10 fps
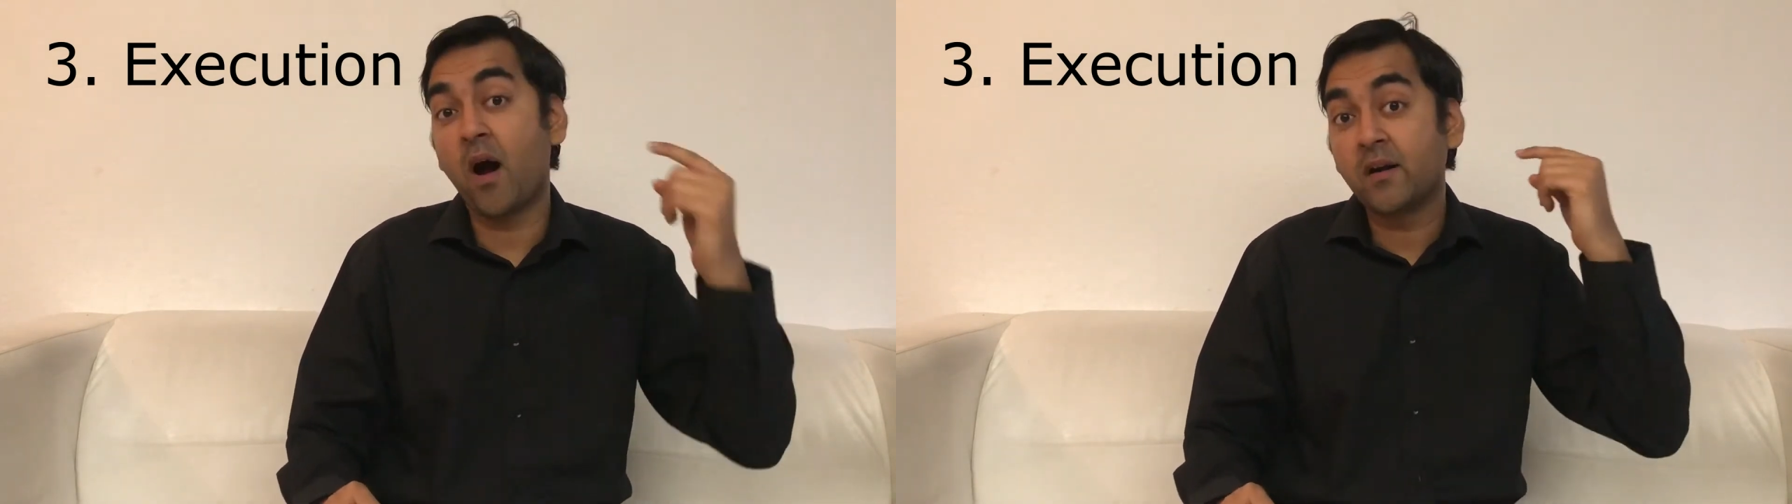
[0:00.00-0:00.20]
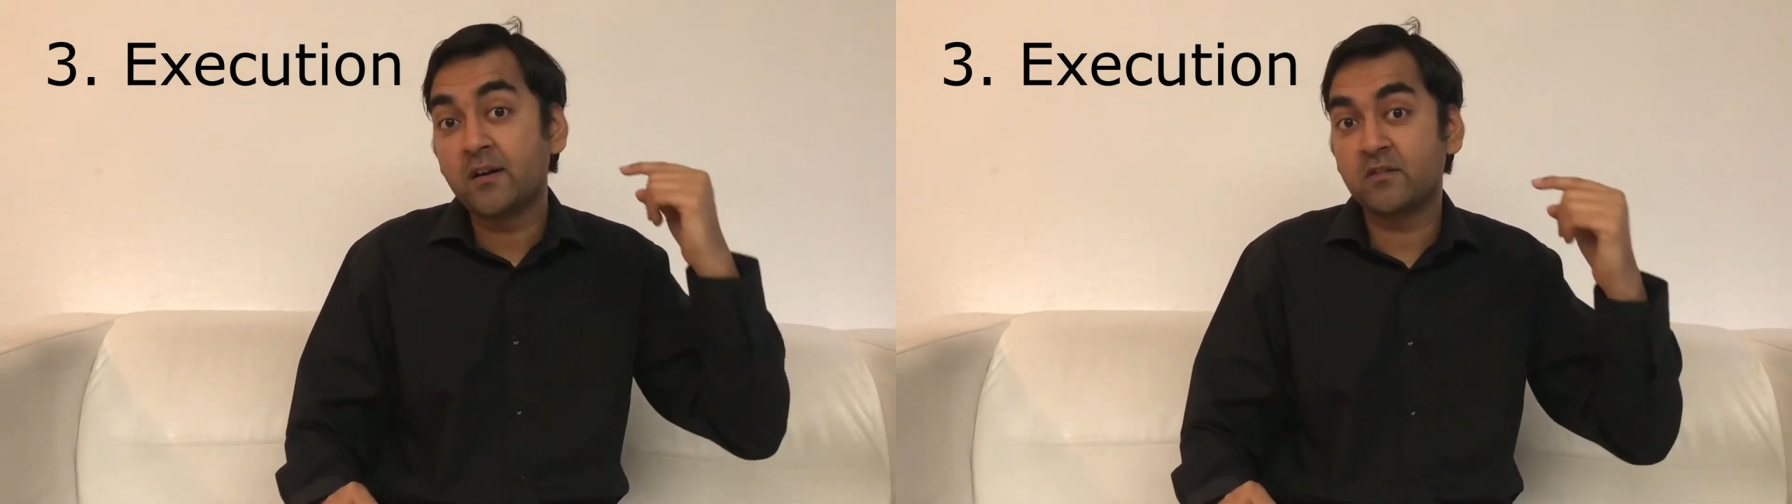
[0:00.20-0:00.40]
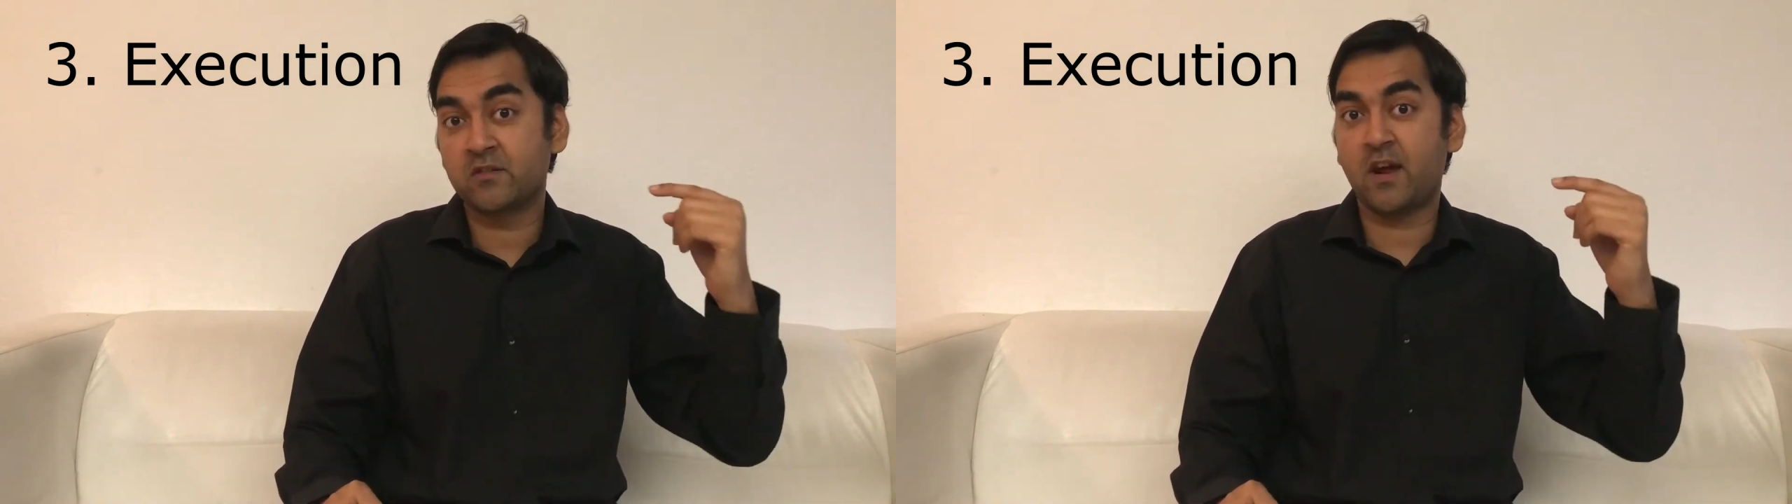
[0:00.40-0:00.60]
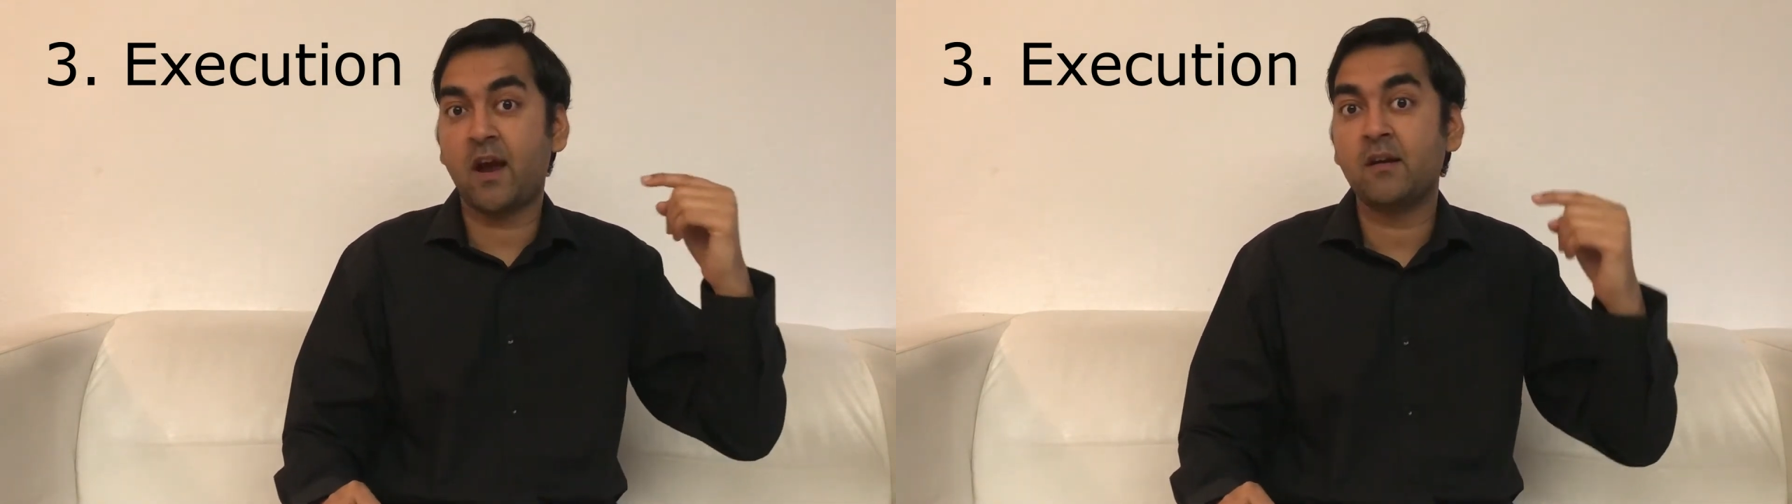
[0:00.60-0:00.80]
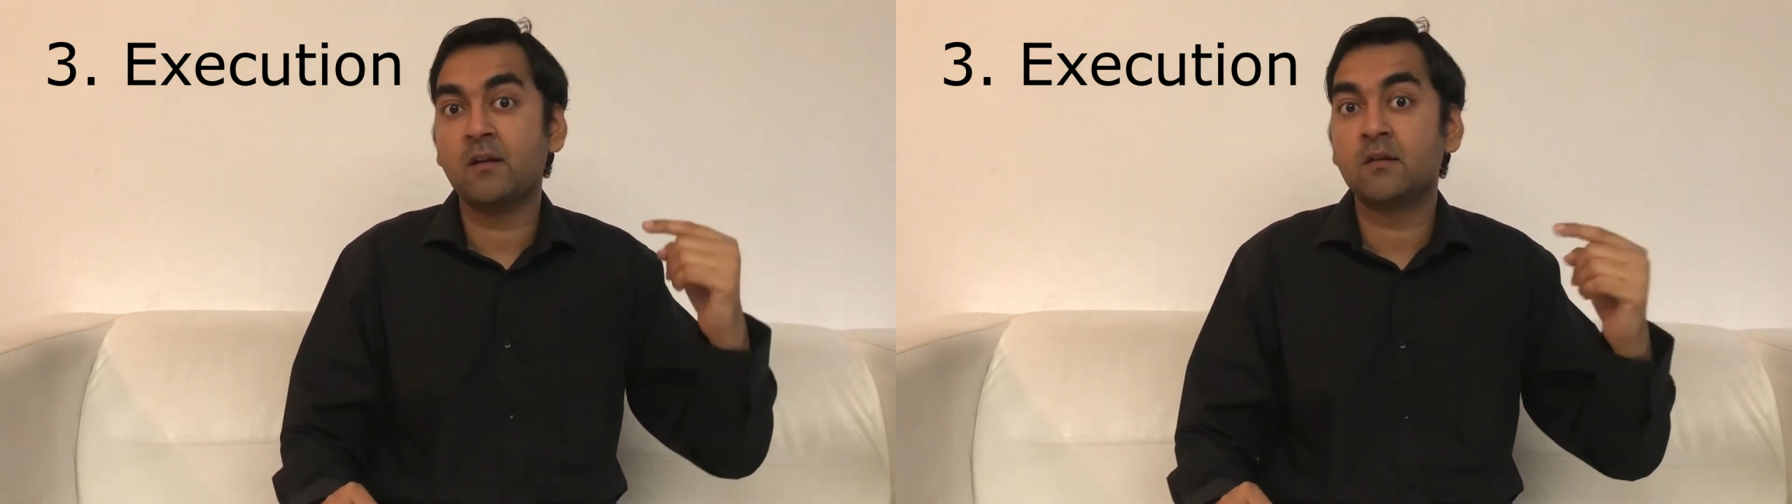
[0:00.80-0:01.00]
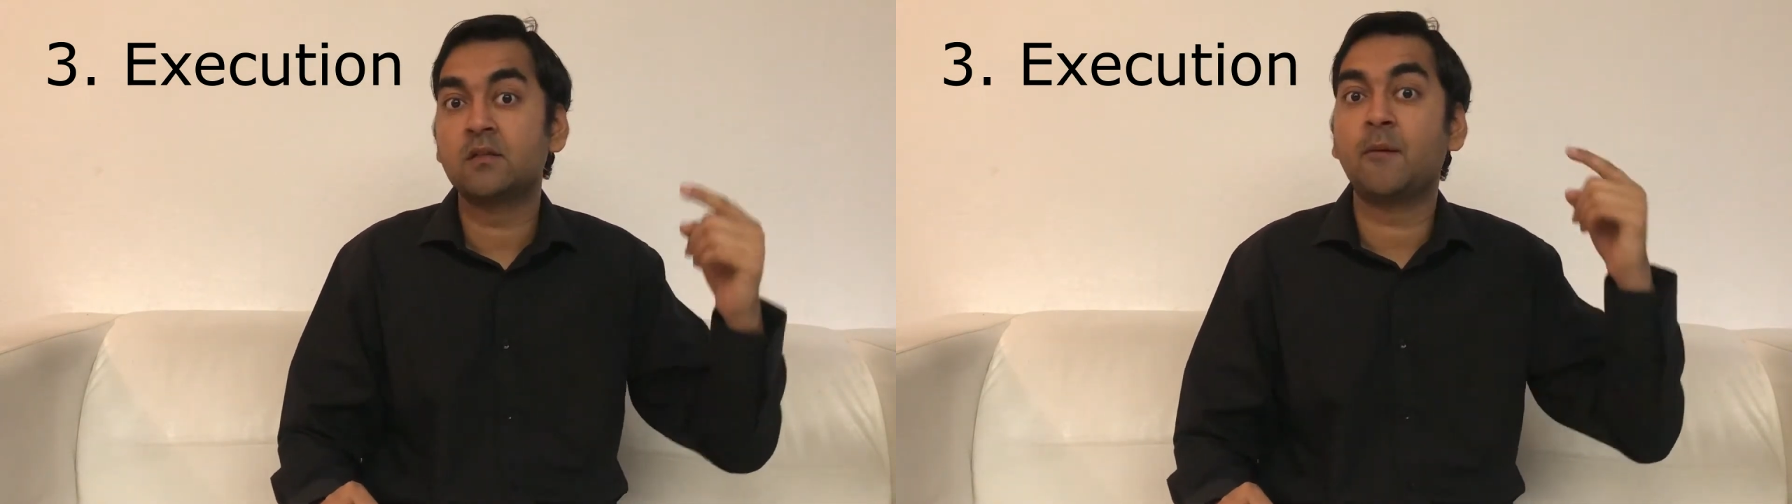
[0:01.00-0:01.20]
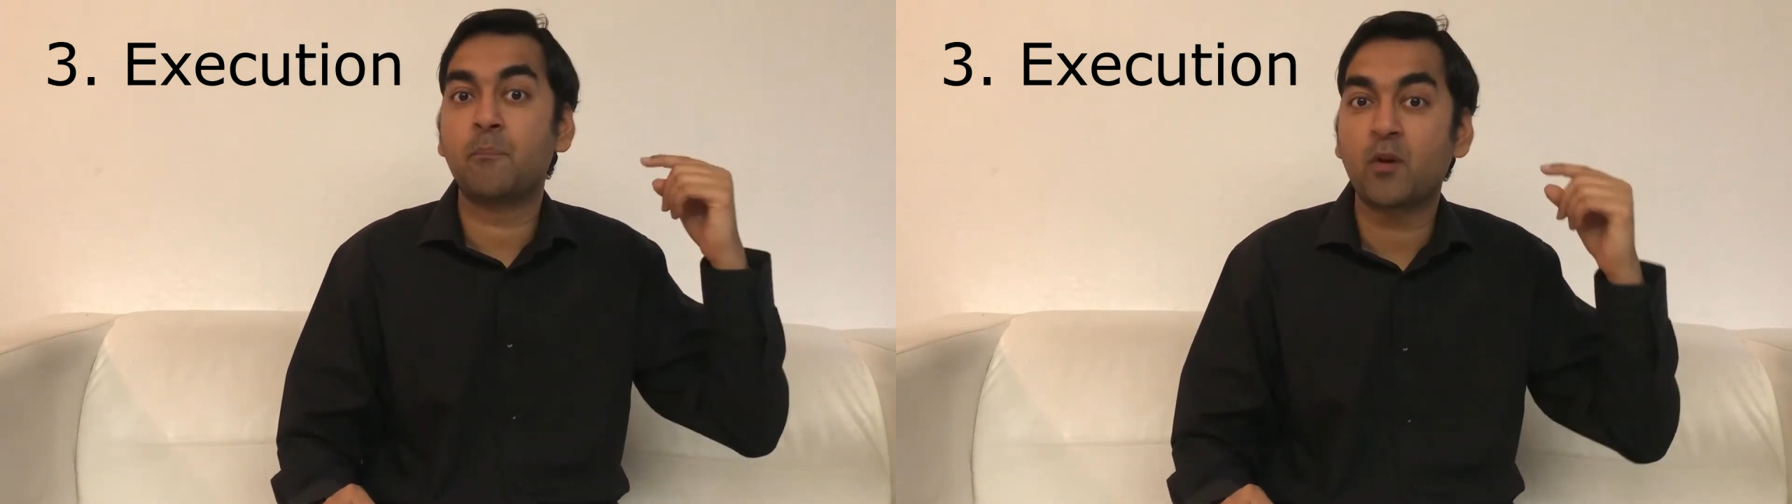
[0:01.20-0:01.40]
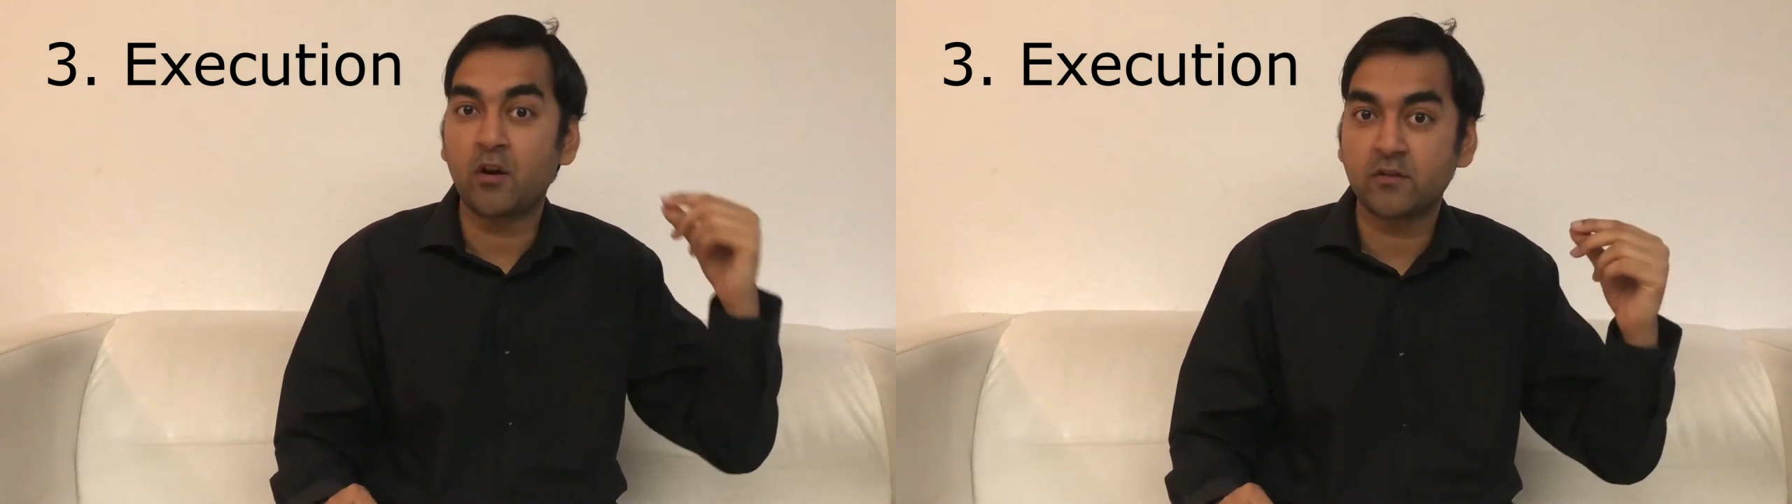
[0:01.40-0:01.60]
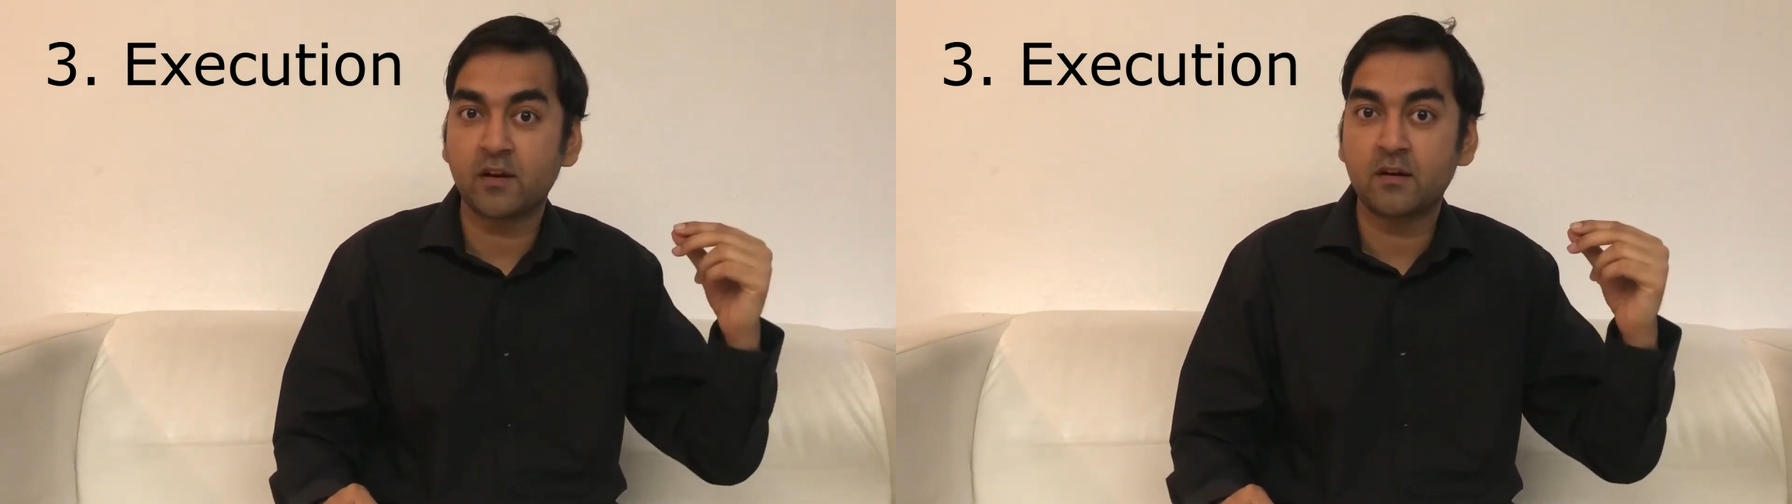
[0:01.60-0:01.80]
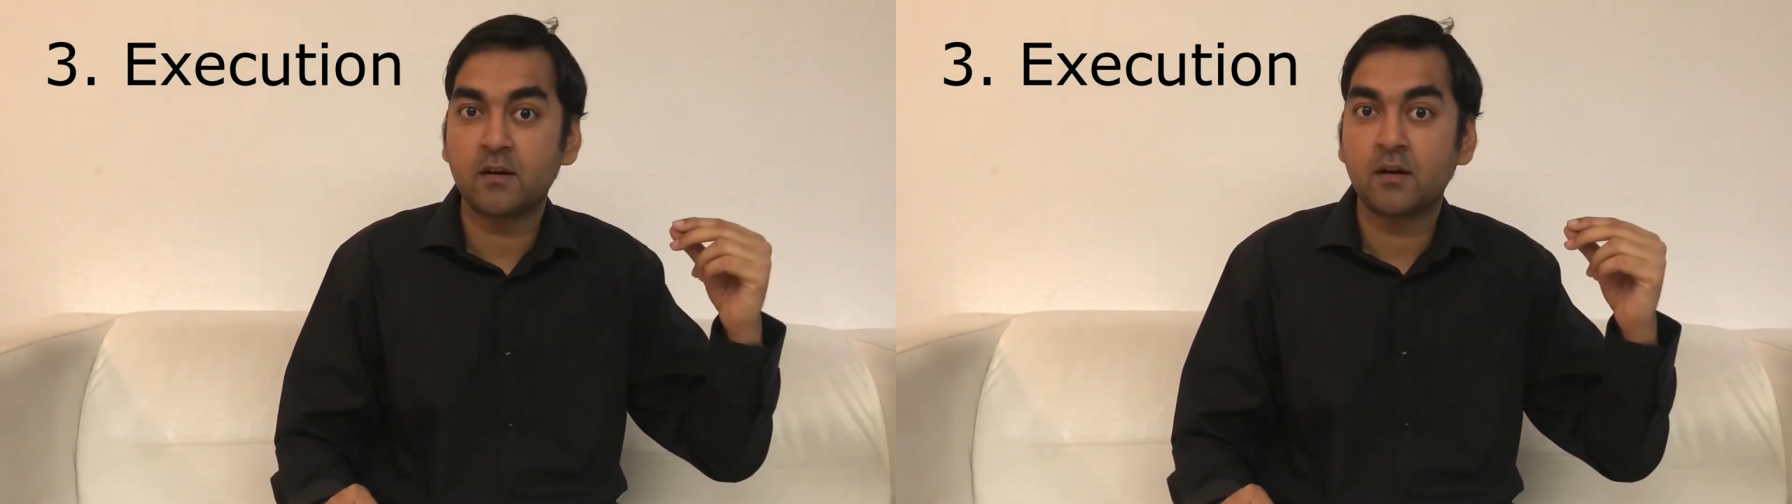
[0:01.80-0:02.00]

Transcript: understand the project